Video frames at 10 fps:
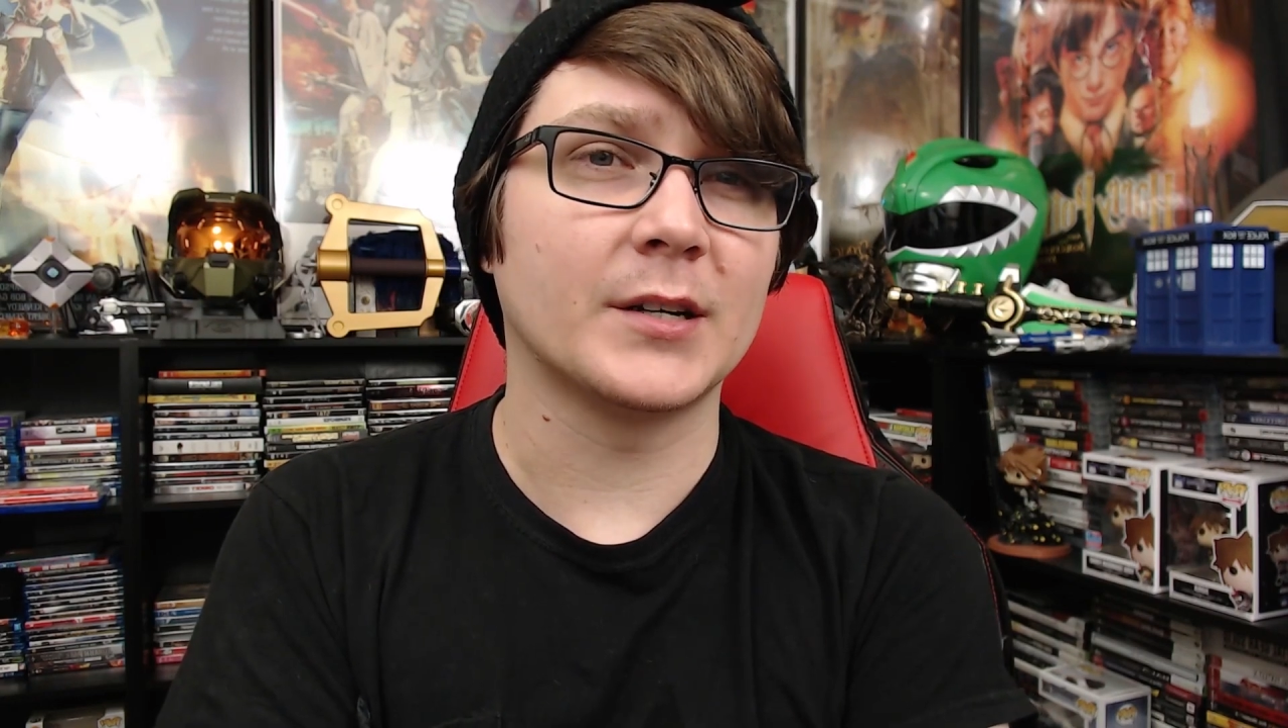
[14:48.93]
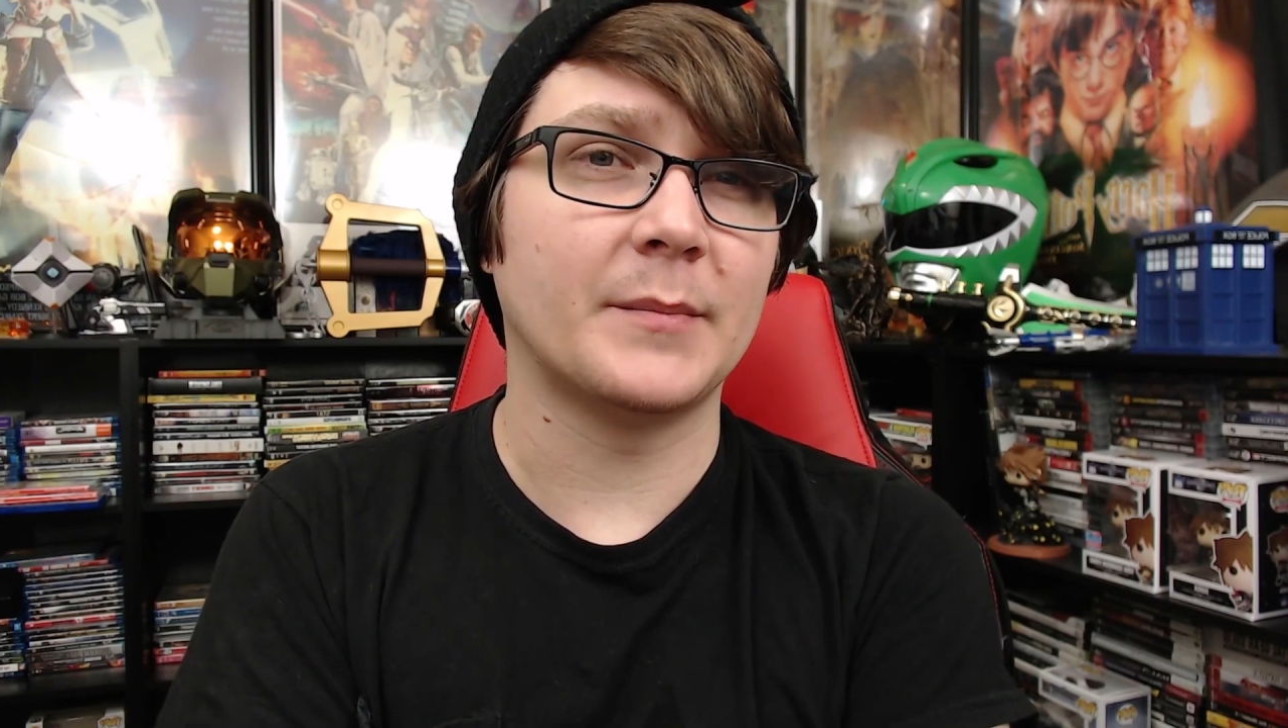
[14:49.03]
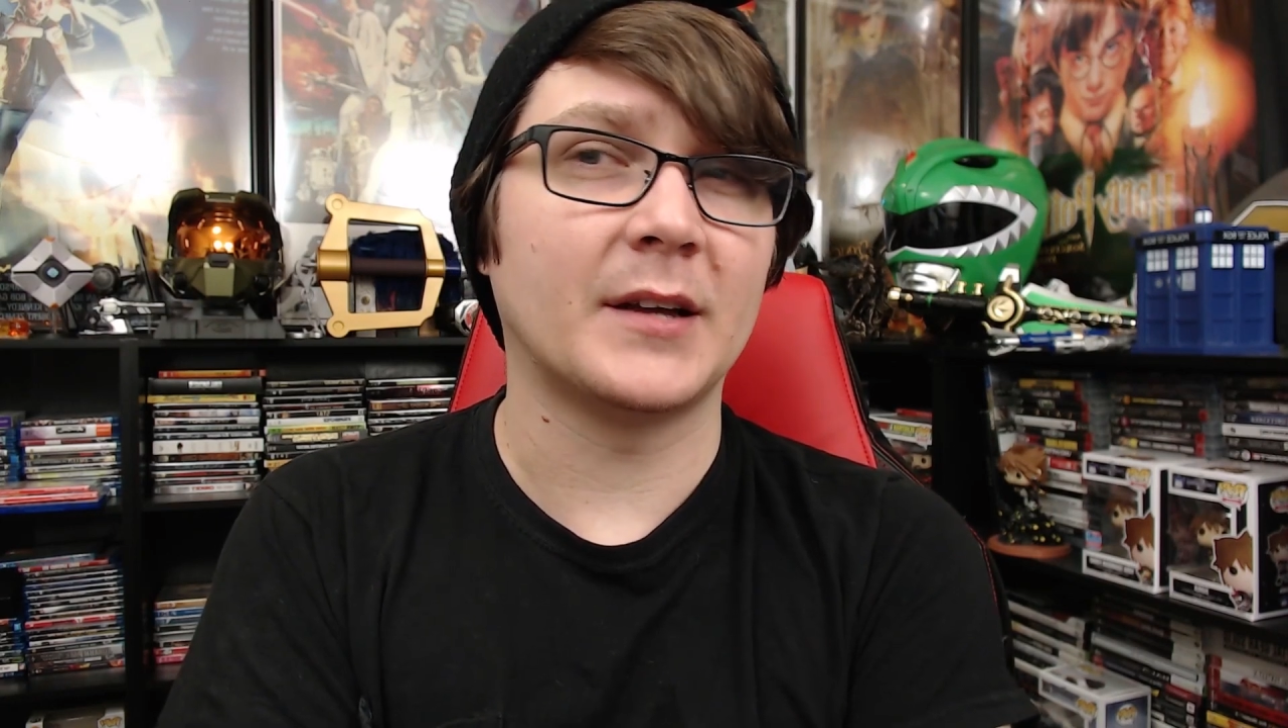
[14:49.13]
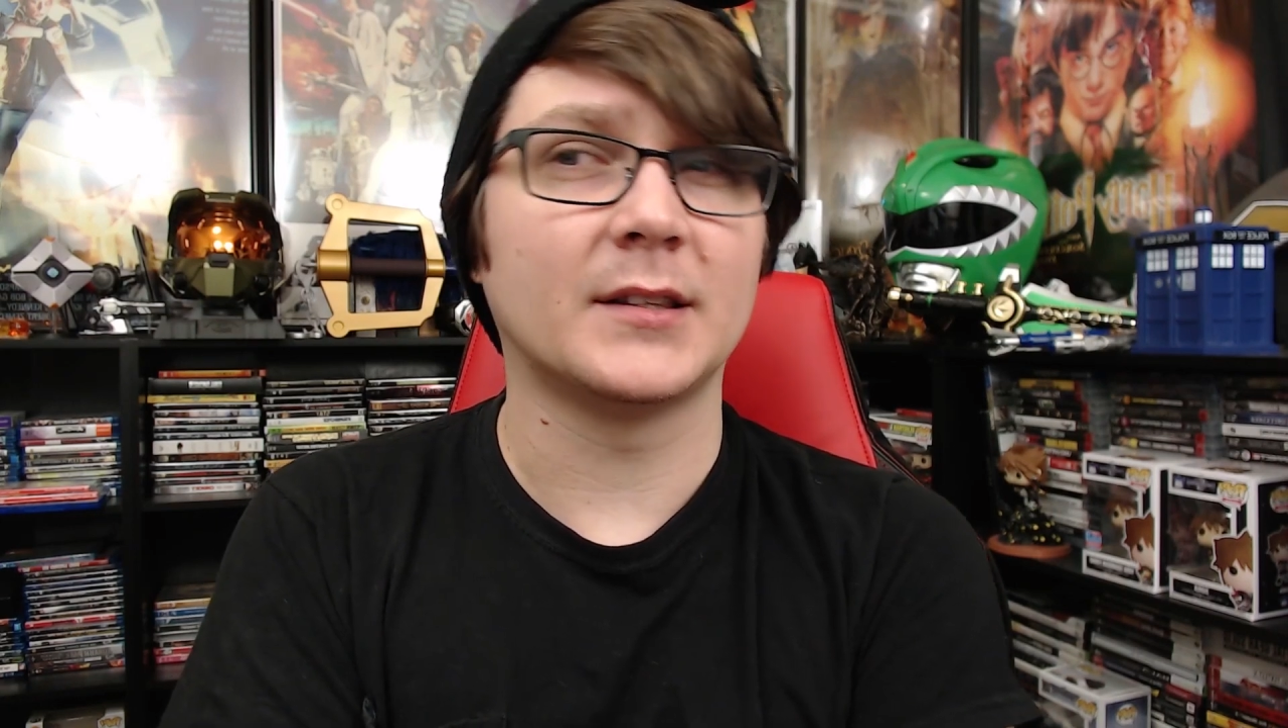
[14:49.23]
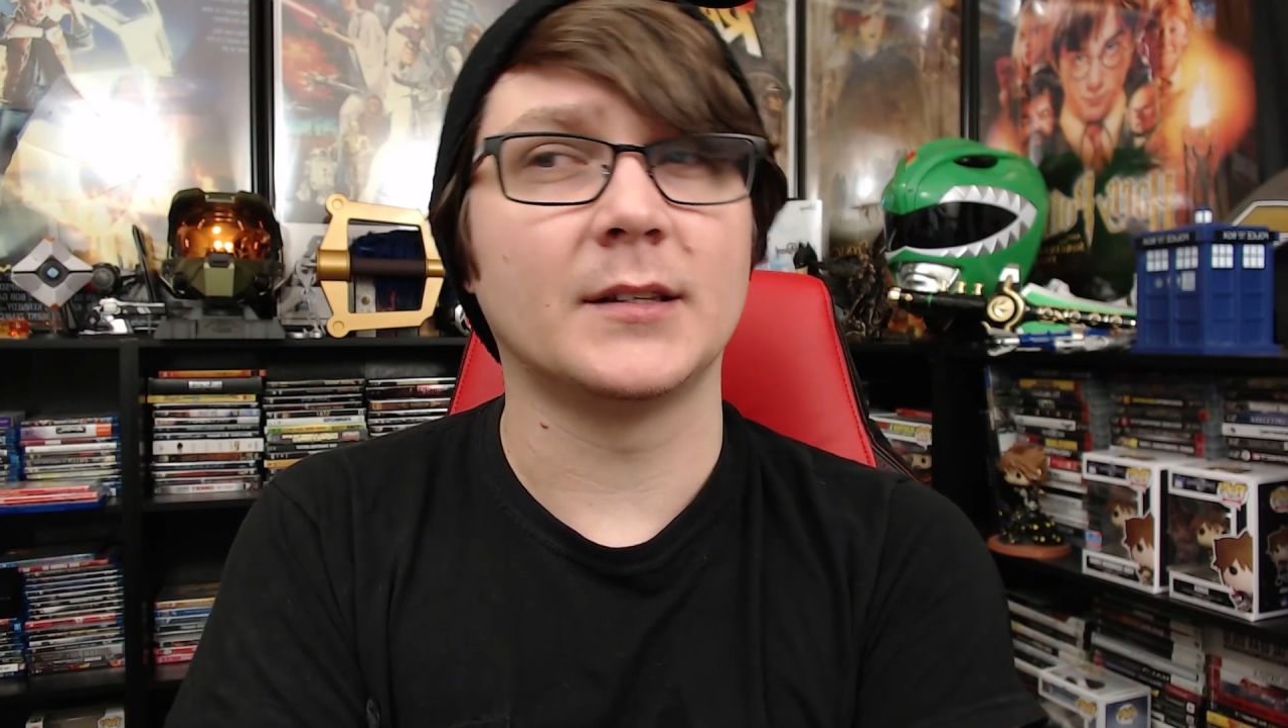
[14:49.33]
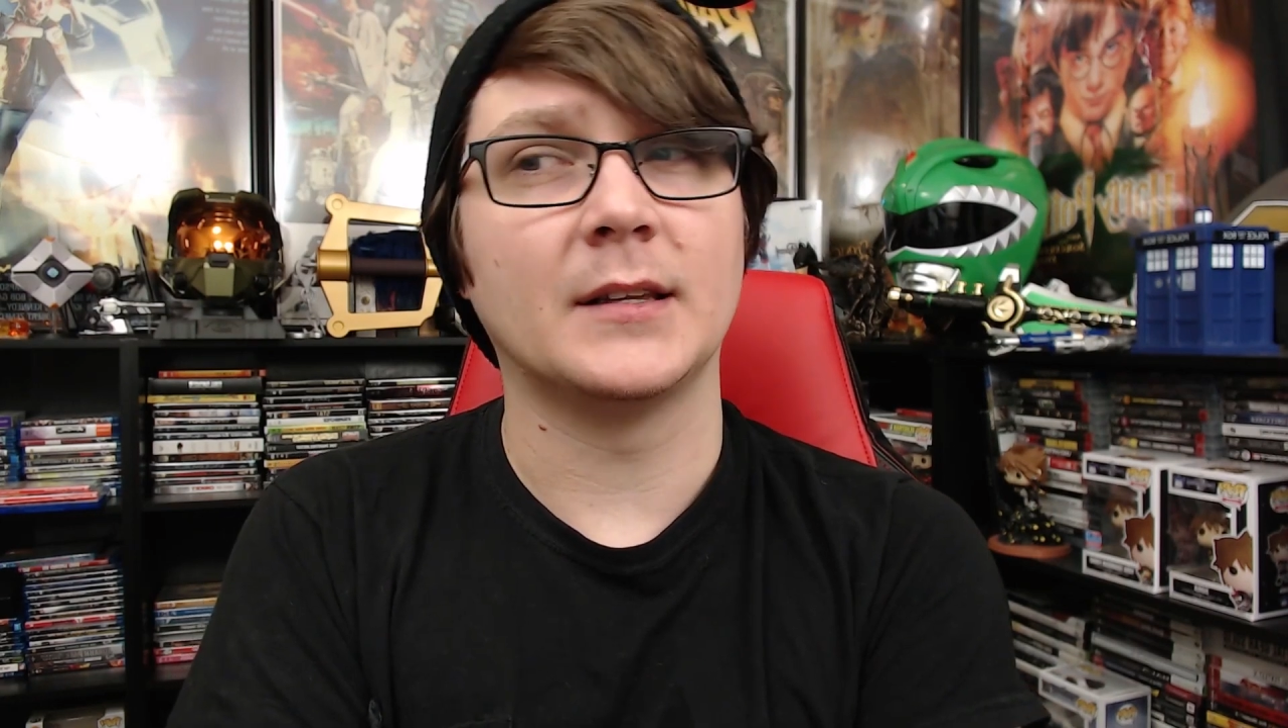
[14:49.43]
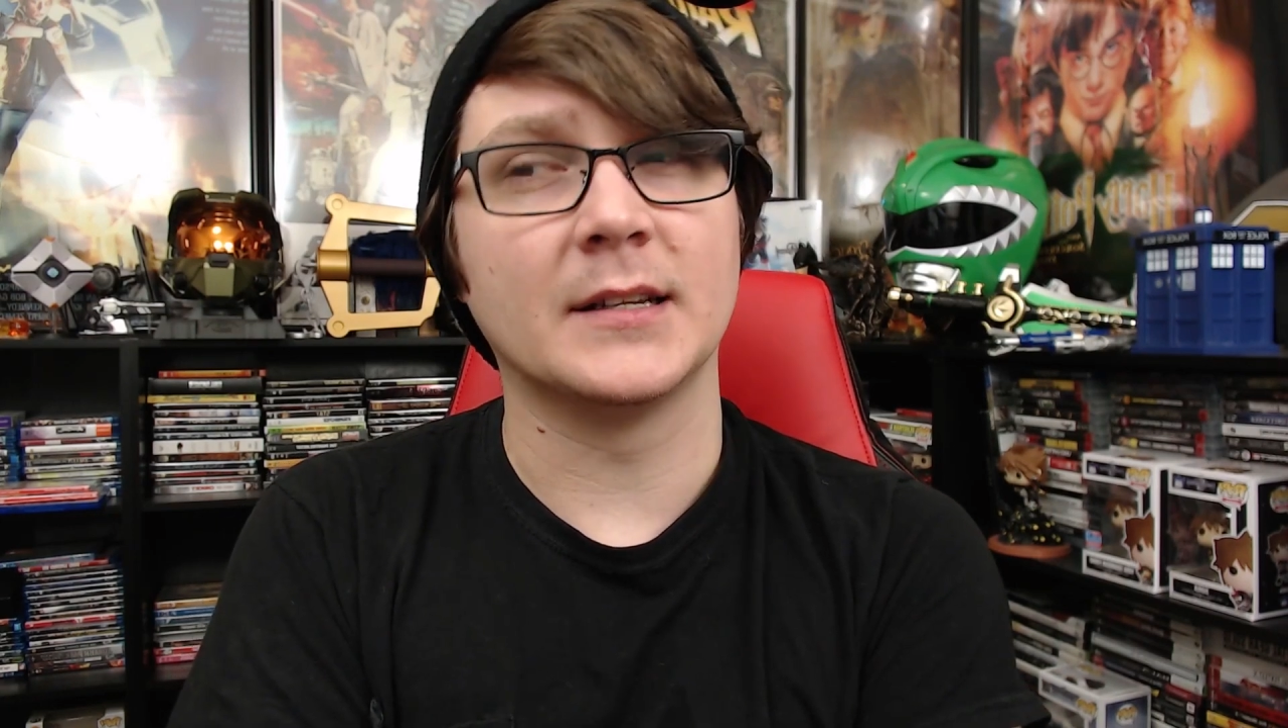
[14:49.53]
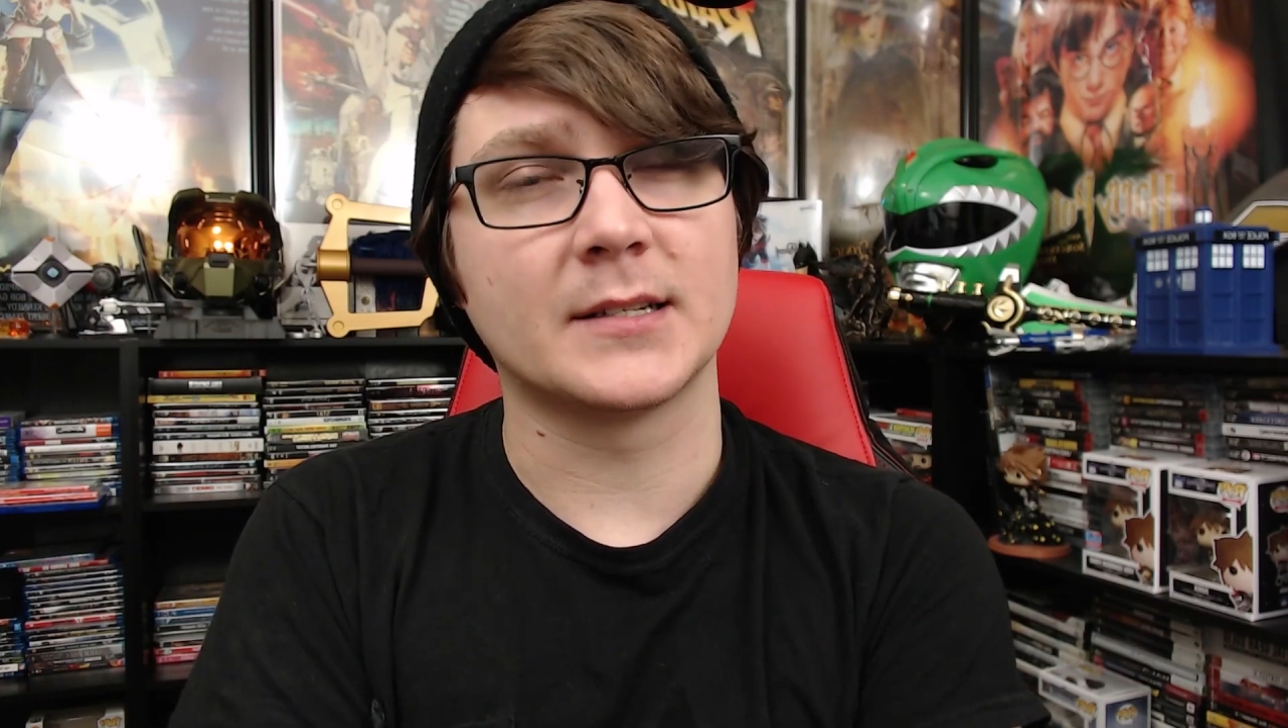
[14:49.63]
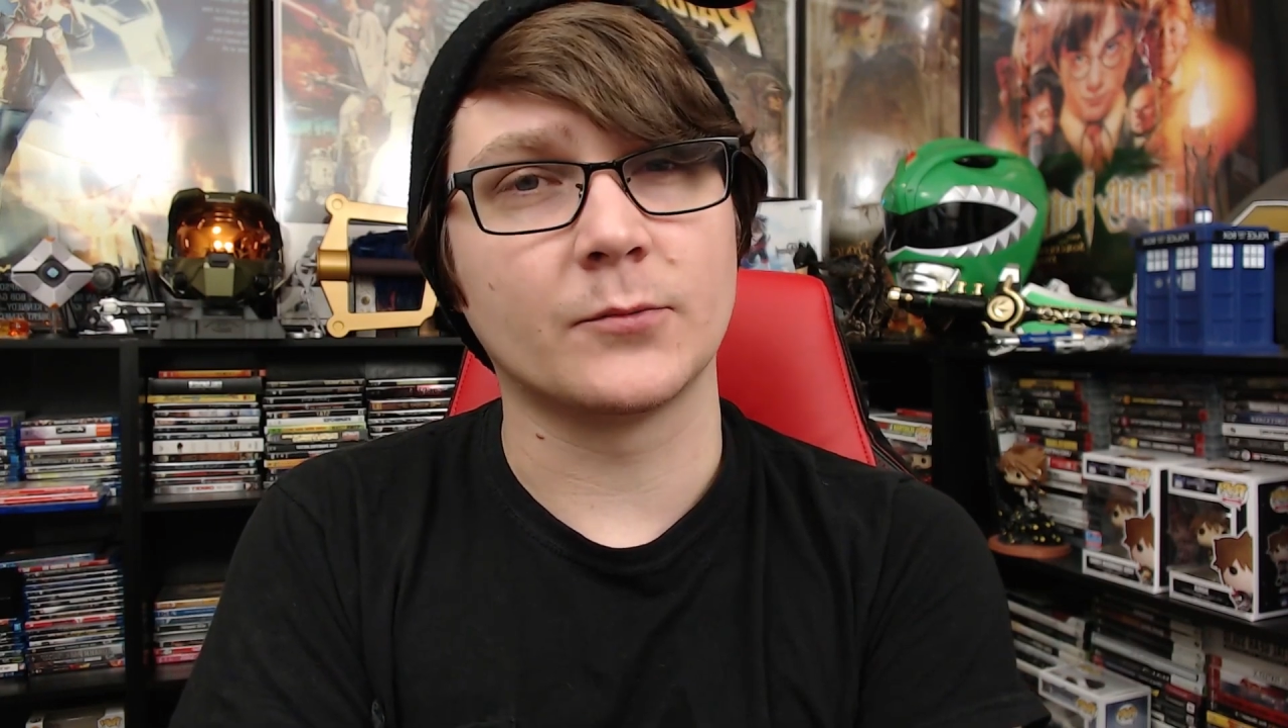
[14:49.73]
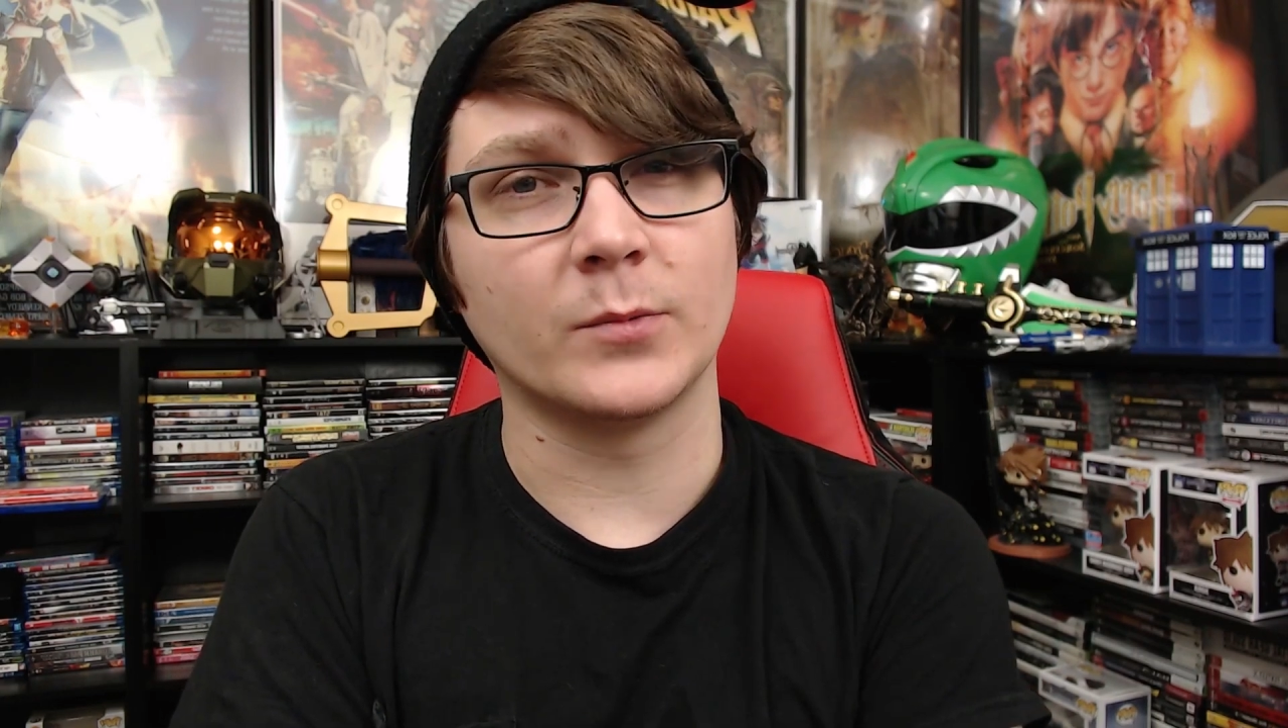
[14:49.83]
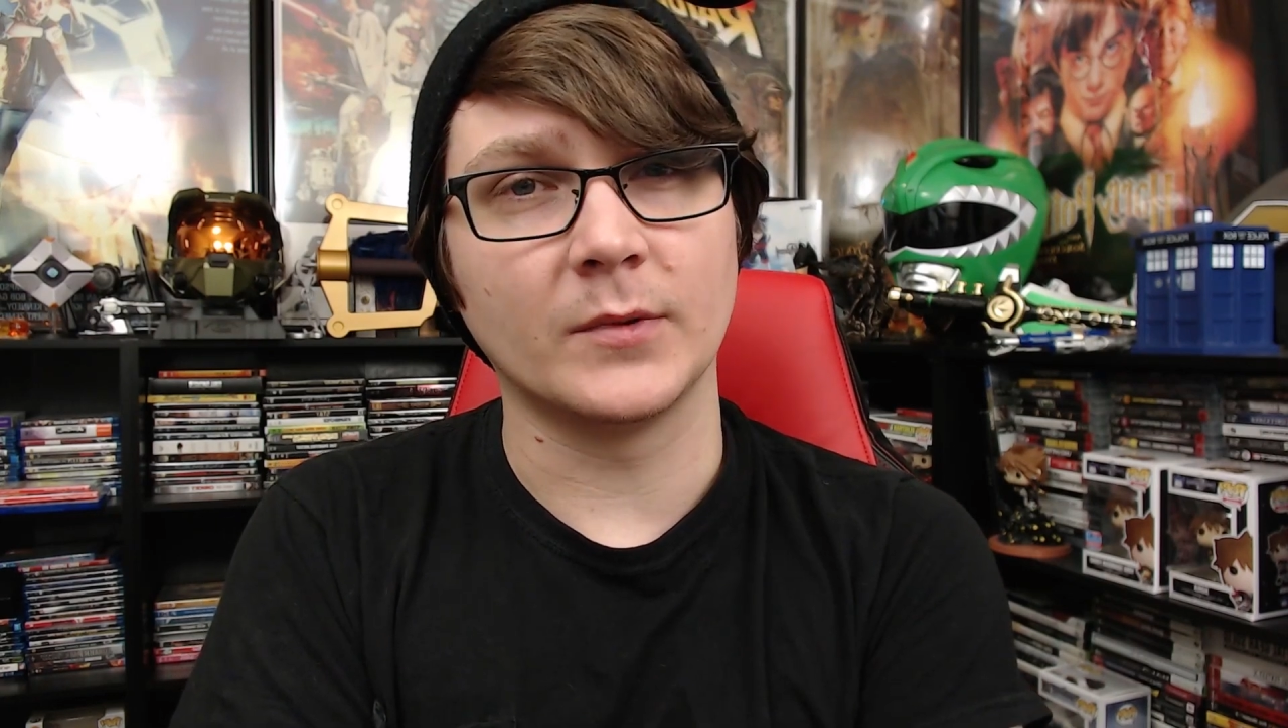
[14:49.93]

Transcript: about this,